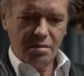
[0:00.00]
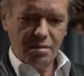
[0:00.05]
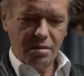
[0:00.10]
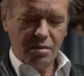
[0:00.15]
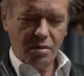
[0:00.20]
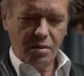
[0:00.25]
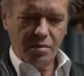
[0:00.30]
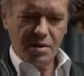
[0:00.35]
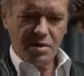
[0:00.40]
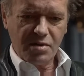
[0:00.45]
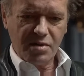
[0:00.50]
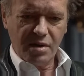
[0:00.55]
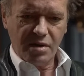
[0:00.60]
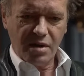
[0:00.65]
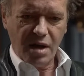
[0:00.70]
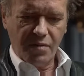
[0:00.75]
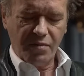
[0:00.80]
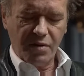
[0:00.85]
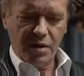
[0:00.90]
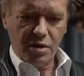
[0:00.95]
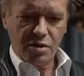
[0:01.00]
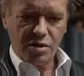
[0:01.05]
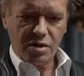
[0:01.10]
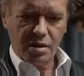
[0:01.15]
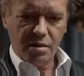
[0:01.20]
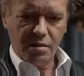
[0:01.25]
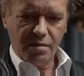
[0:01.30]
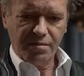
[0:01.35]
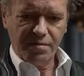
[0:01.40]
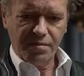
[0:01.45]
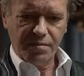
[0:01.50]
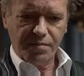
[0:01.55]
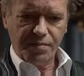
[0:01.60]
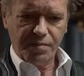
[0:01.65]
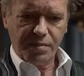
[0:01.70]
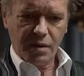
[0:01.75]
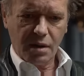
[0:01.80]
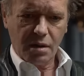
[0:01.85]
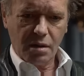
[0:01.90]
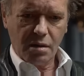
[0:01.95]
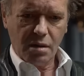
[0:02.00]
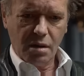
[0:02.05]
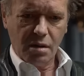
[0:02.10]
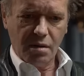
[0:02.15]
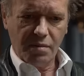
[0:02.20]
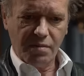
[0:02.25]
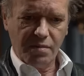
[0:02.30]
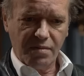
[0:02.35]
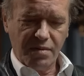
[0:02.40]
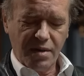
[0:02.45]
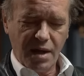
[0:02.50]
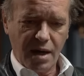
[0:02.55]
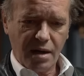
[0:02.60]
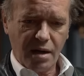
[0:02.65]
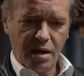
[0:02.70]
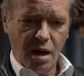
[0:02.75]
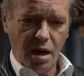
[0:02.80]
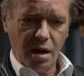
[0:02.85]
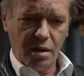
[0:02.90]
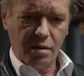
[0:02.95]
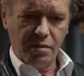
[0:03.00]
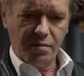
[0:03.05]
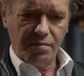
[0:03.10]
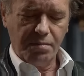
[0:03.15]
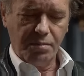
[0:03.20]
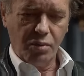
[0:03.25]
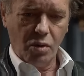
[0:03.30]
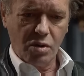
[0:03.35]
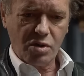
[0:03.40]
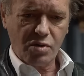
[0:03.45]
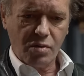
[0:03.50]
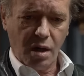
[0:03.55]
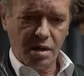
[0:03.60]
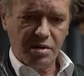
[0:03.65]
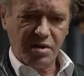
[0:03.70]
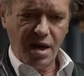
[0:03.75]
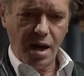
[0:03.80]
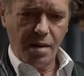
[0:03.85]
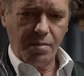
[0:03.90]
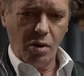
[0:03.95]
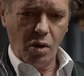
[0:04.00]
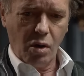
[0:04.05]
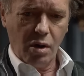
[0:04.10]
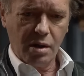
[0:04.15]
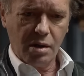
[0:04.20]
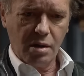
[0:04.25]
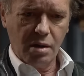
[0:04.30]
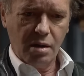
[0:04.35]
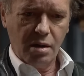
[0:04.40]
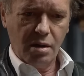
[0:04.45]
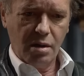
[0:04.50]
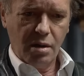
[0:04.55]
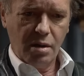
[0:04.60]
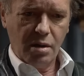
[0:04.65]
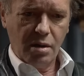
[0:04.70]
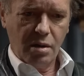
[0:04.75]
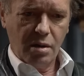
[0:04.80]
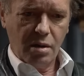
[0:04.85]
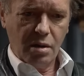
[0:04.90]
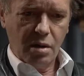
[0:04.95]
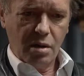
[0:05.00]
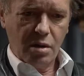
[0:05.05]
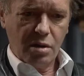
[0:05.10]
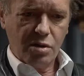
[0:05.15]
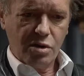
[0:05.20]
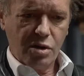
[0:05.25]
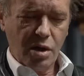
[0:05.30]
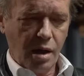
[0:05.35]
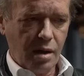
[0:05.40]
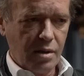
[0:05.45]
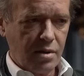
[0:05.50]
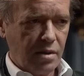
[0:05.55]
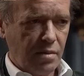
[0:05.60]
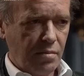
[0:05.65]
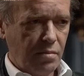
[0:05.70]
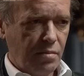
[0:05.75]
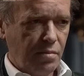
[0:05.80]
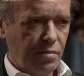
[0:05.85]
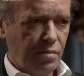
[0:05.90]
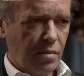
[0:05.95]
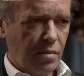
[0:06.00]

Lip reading: almost the definition of that kind of bourgeois tabloid journalism.